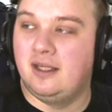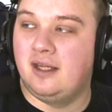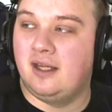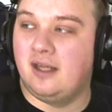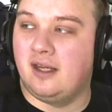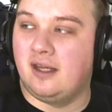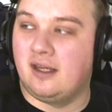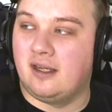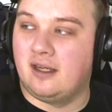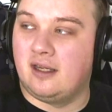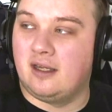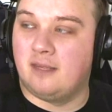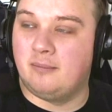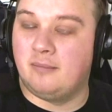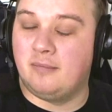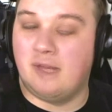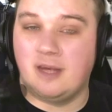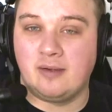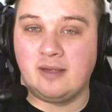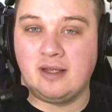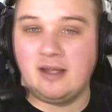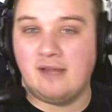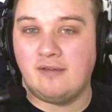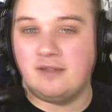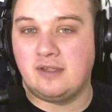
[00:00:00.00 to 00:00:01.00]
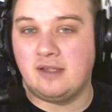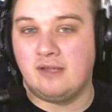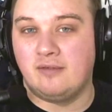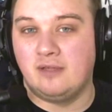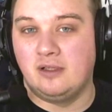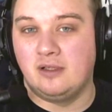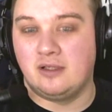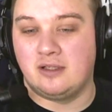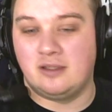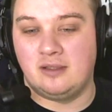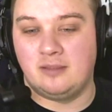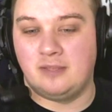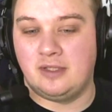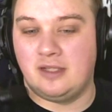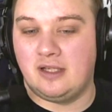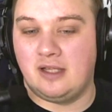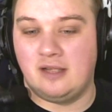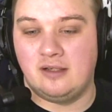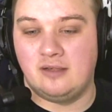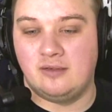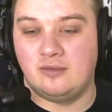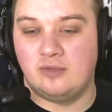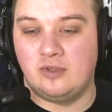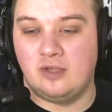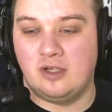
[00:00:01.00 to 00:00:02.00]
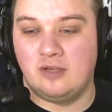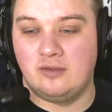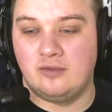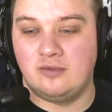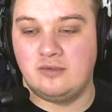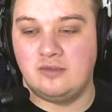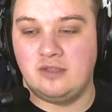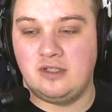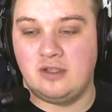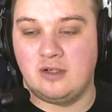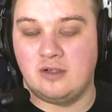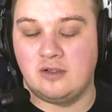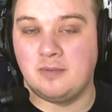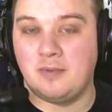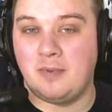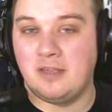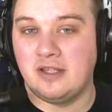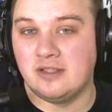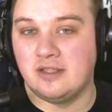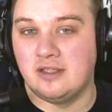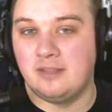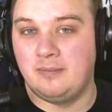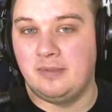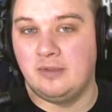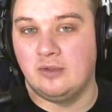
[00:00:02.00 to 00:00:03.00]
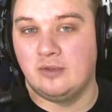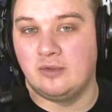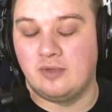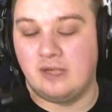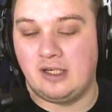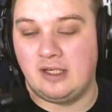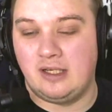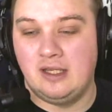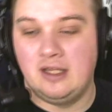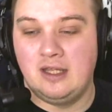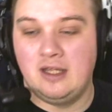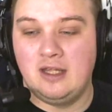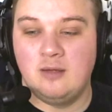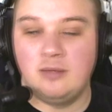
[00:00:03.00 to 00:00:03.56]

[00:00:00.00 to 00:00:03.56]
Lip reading: I'm going to have a look at them, and you know, it depends on the build really.